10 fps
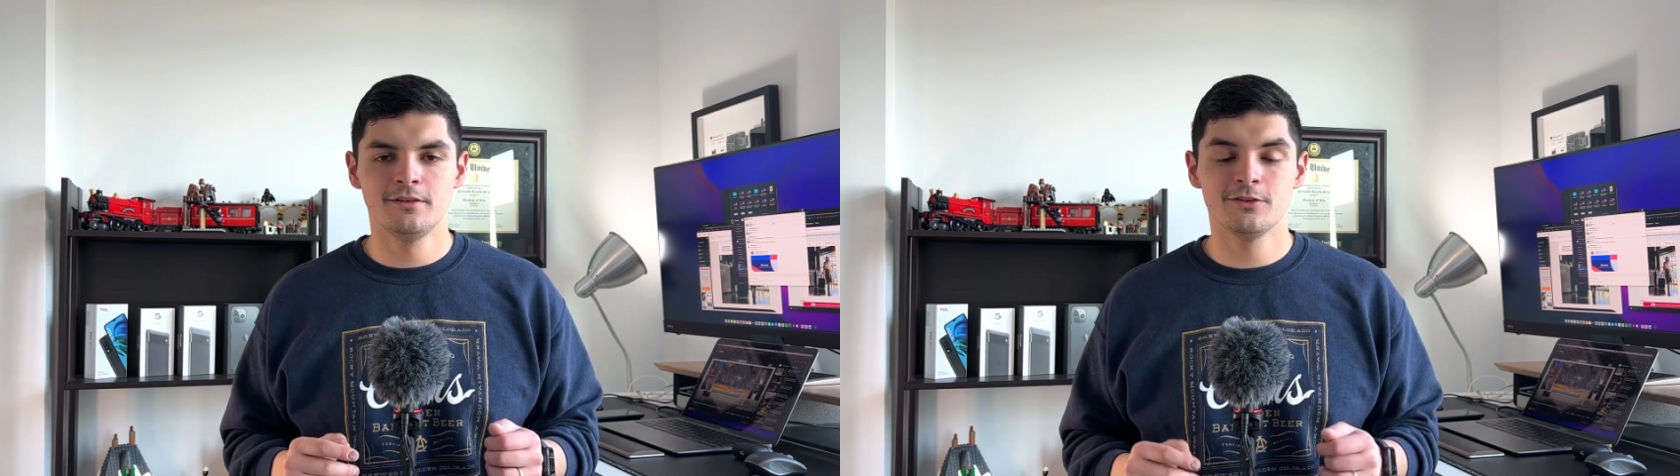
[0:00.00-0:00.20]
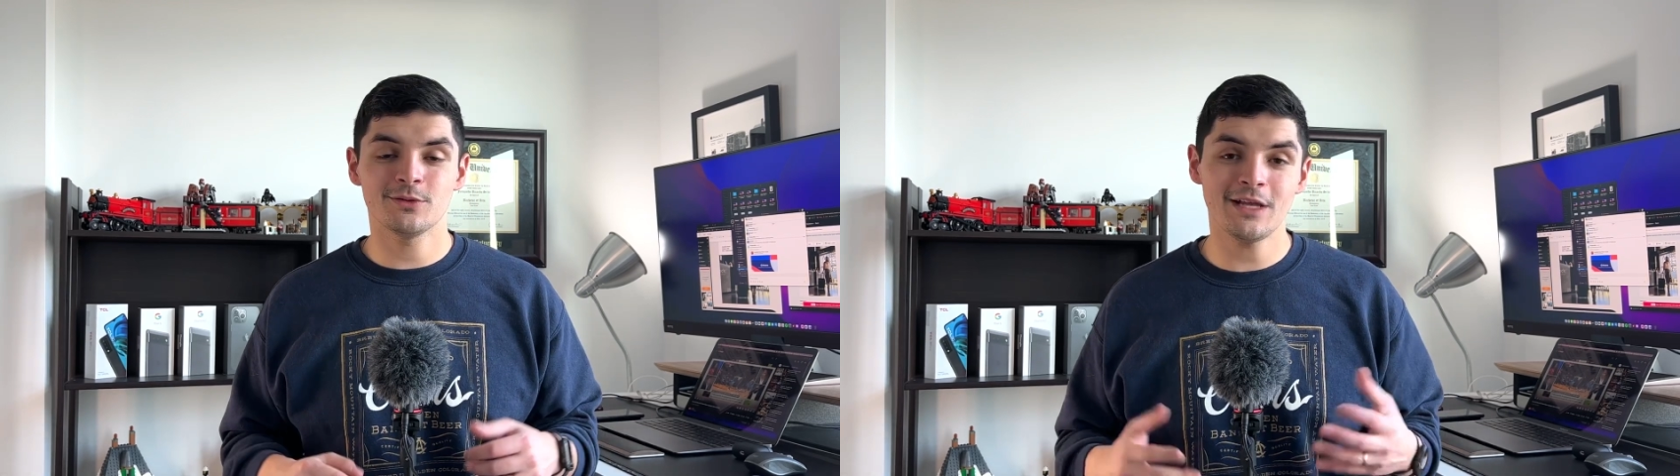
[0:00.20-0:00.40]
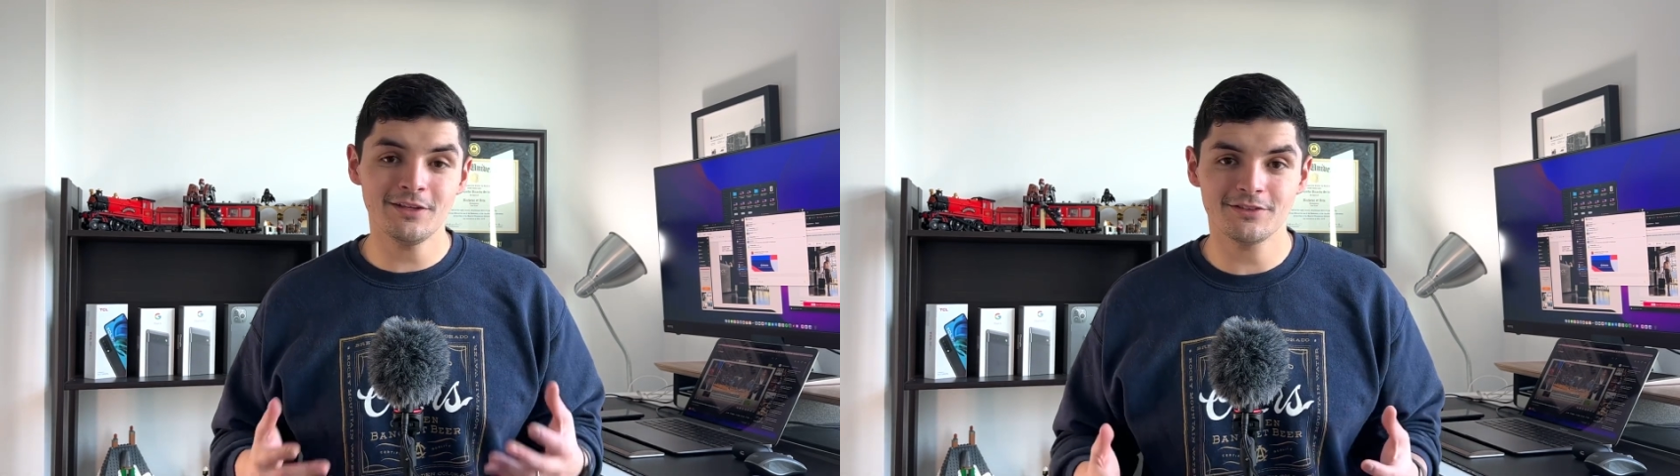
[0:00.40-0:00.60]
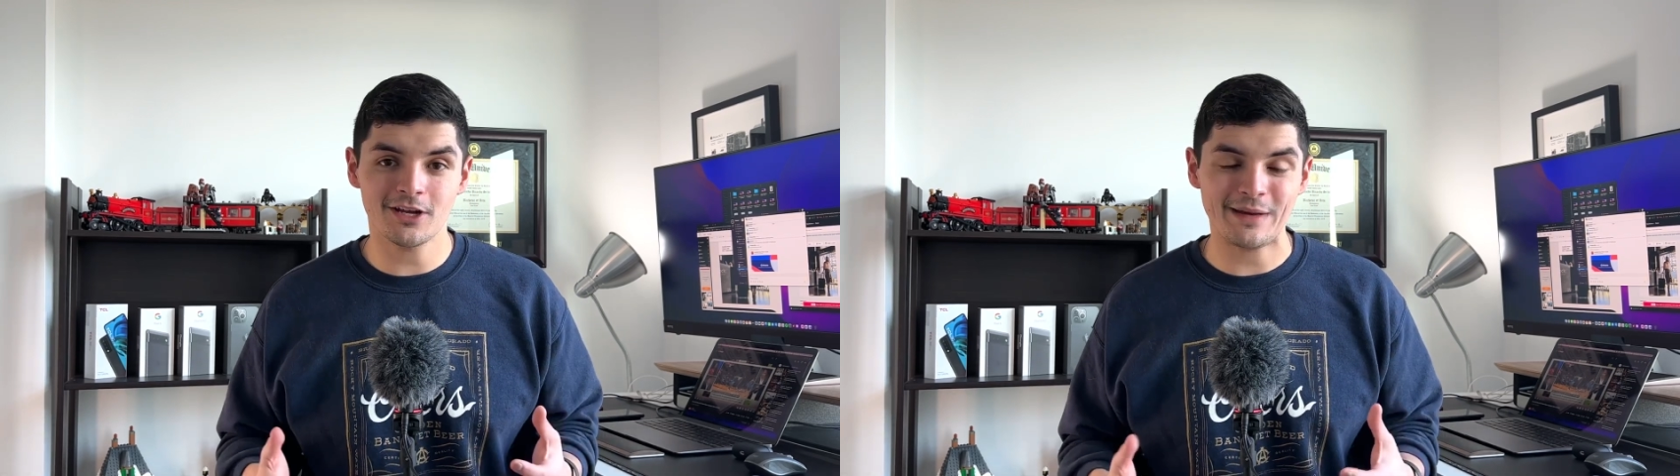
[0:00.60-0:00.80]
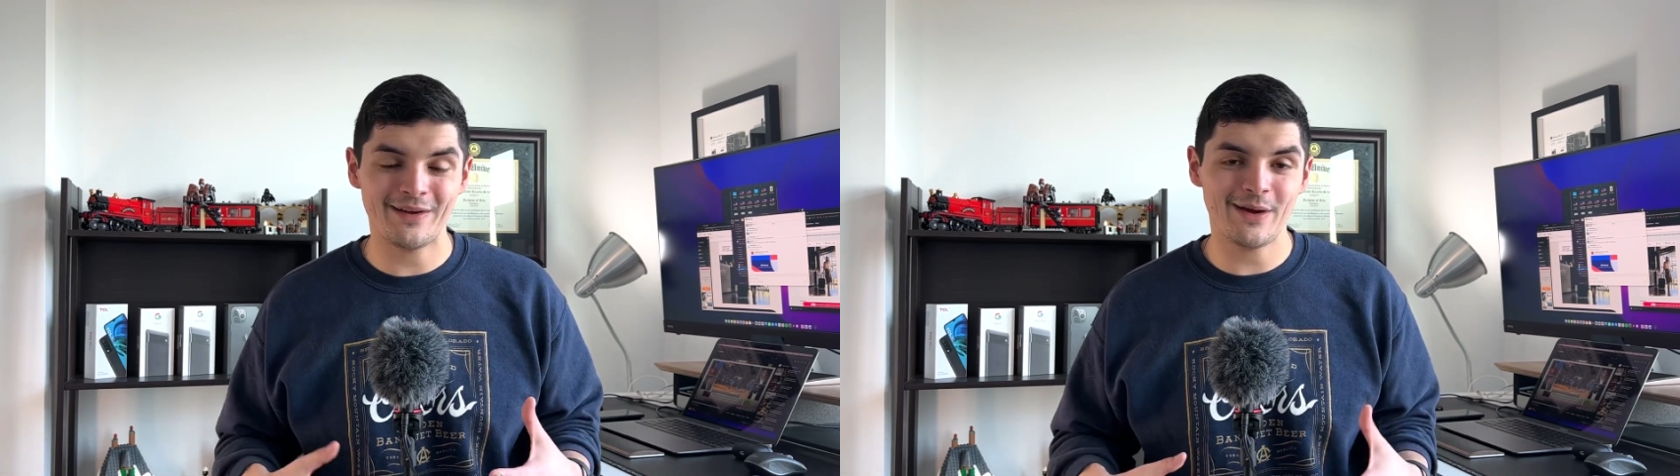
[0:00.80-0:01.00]
So now let's talk
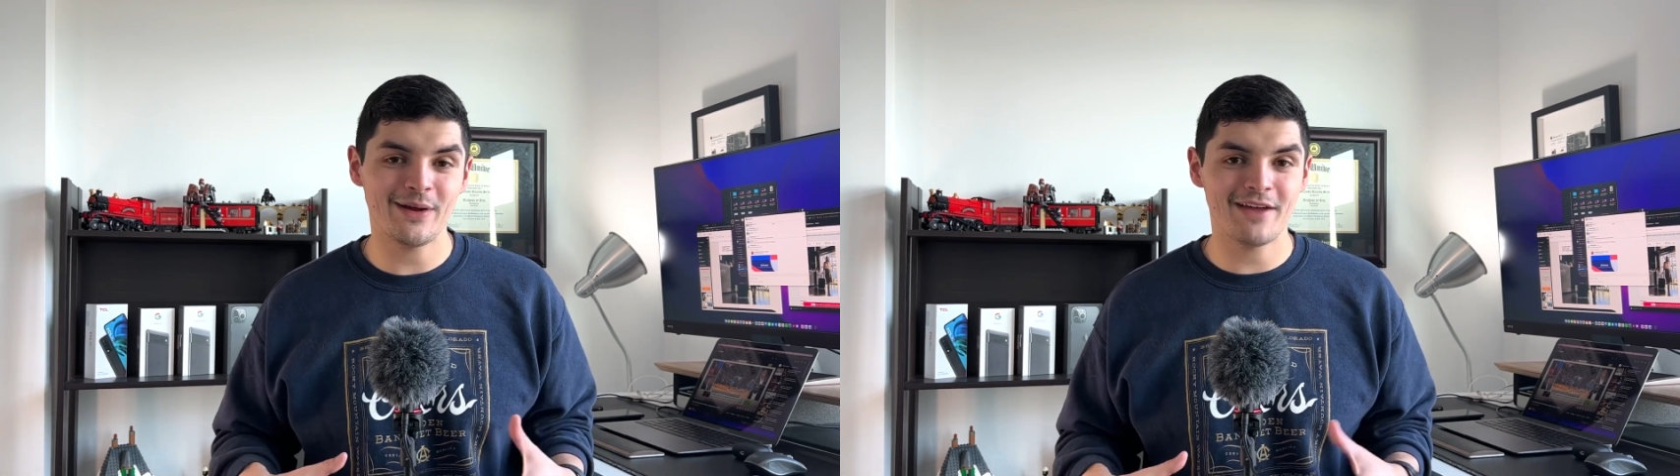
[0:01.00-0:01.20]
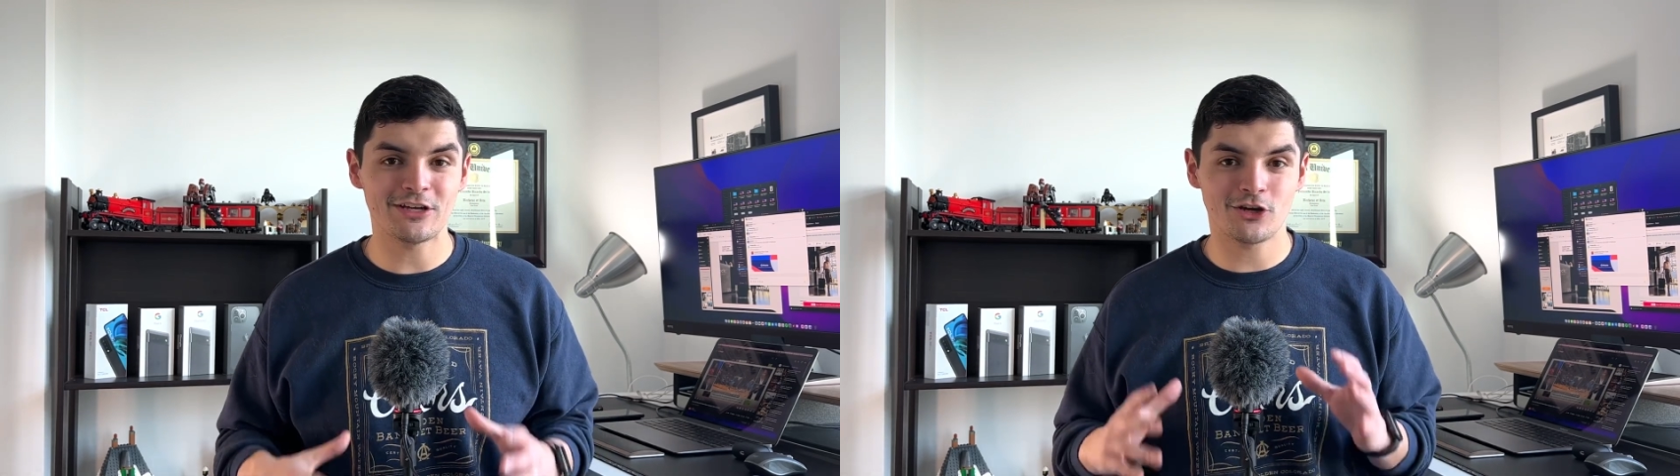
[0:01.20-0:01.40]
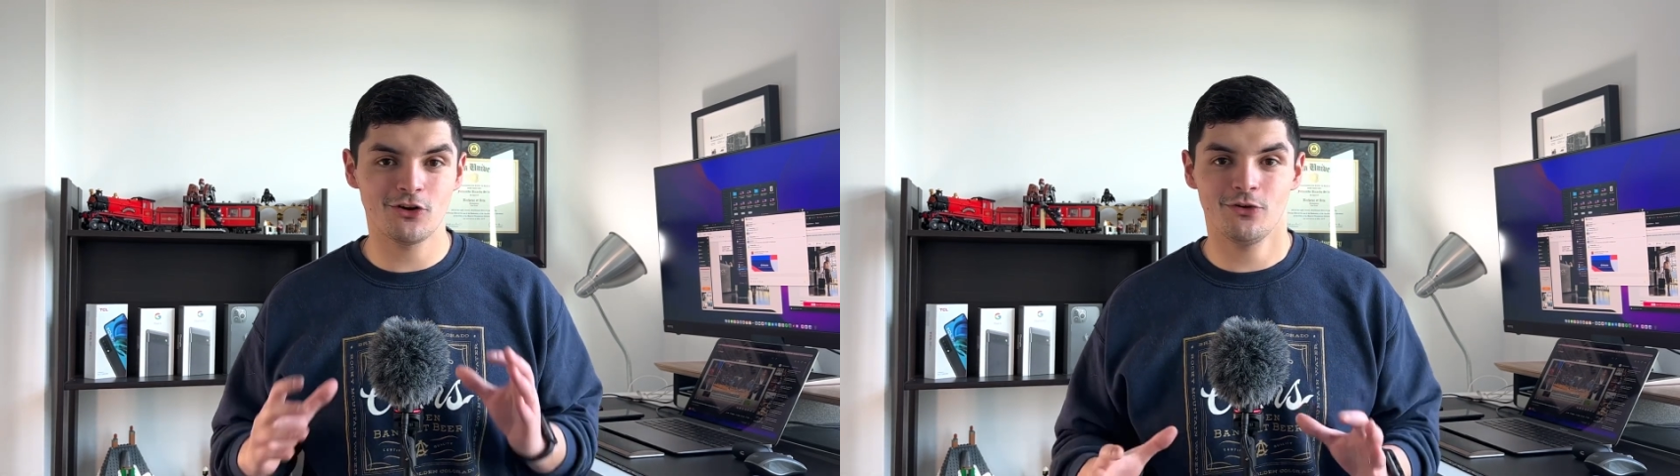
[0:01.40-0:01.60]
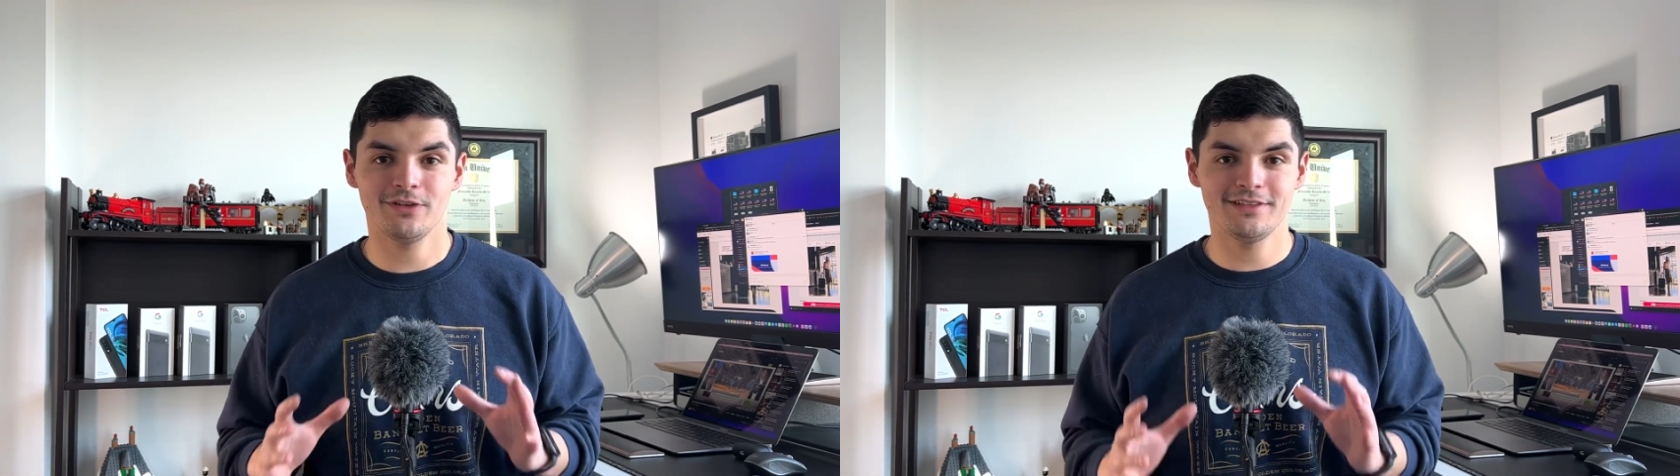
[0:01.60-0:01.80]
about how I have it currently